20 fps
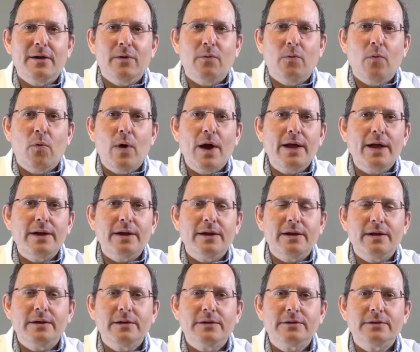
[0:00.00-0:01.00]

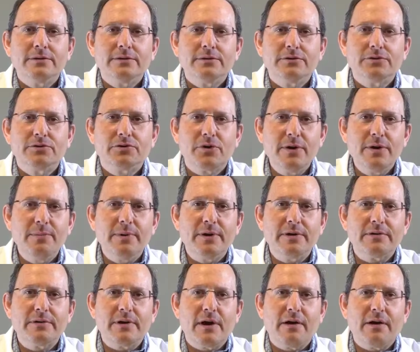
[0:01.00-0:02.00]
When
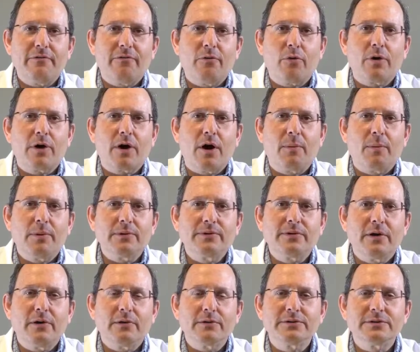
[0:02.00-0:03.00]
treatment for carpal
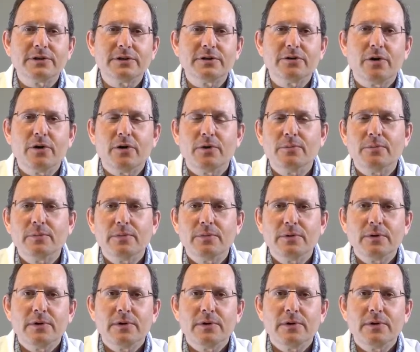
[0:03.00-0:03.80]
tunnel syndrome